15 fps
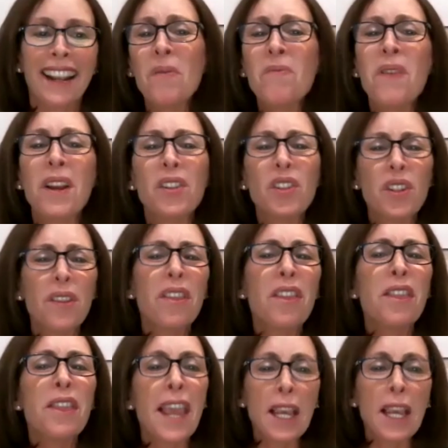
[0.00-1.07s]
So Rich,
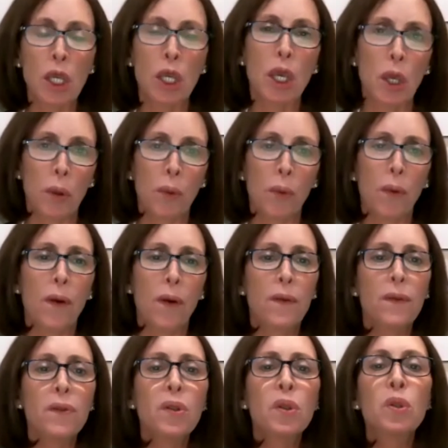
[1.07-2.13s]
thank you
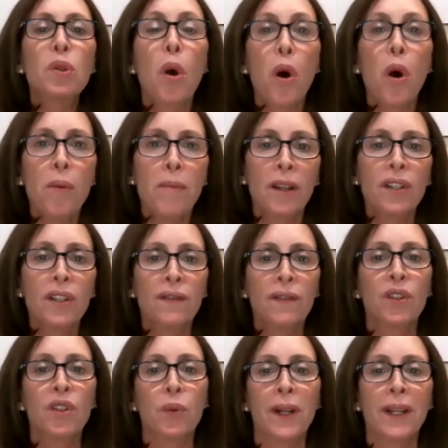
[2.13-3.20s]
so much
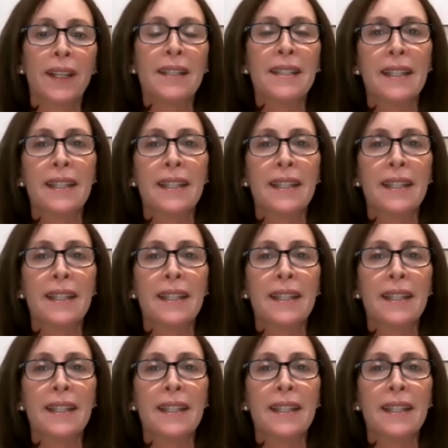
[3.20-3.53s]
for joining